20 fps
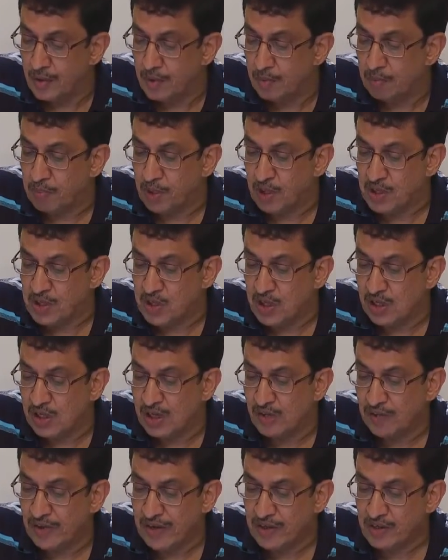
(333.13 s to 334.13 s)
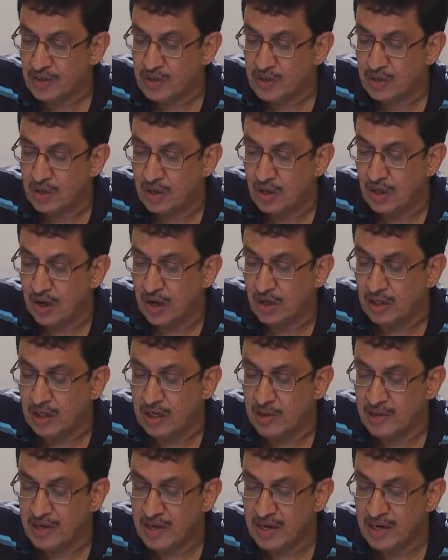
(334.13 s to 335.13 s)
personal effects,
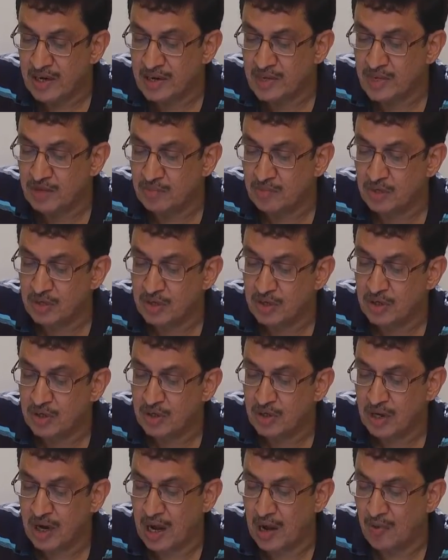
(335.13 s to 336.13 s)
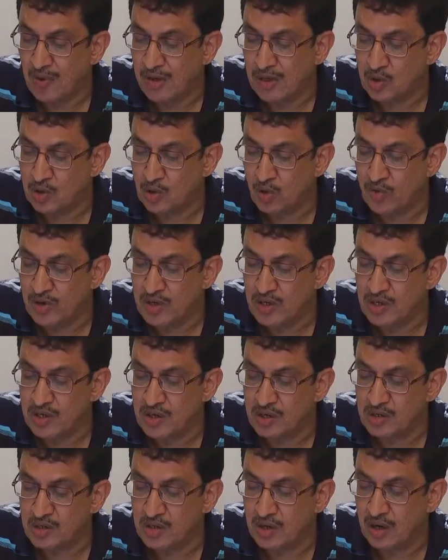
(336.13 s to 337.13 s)
unlimited exempt, travel
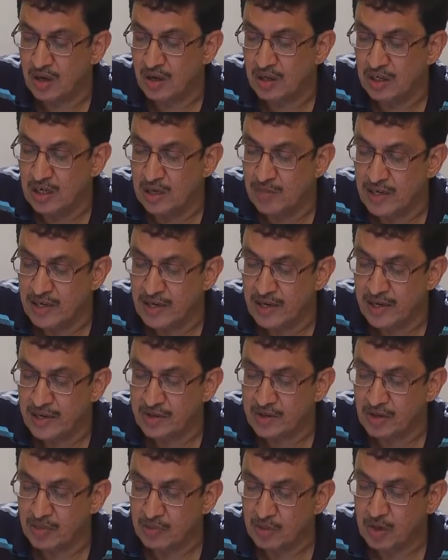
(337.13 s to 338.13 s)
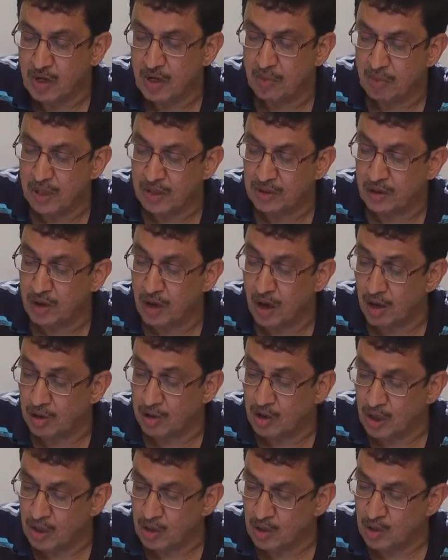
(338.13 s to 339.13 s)
souvenirs, unlimited exempt, but
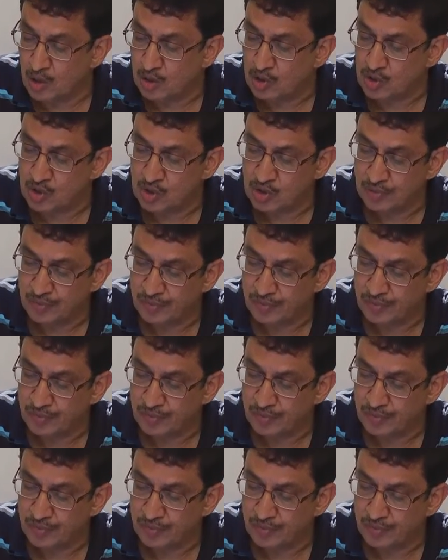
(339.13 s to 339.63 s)
other goods